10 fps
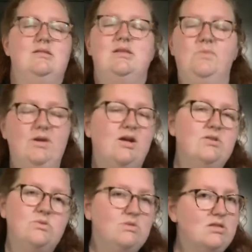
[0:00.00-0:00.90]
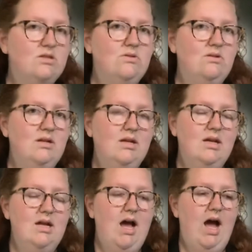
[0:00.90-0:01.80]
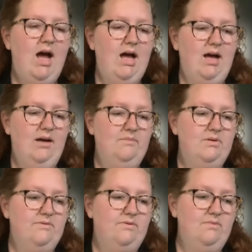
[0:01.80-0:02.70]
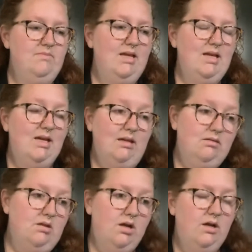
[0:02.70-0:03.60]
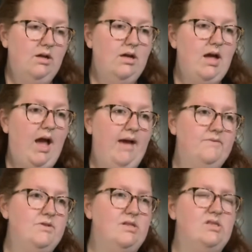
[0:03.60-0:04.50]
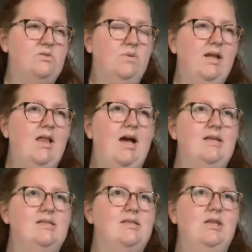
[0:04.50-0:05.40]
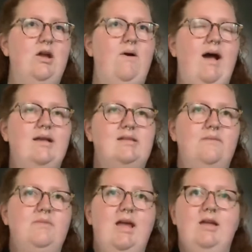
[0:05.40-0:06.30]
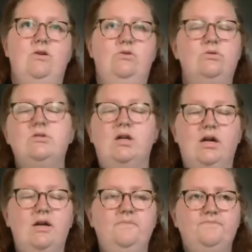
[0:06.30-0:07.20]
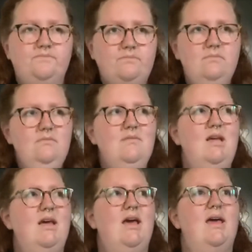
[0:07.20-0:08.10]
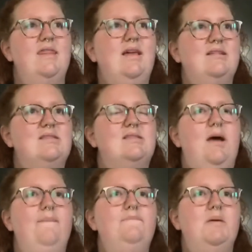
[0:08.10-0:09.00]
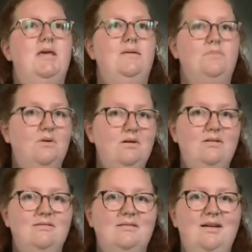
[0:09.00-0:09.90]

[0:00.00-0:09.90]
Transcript: someone else will do. But for me, I've just realized, as I'm getting older, that some people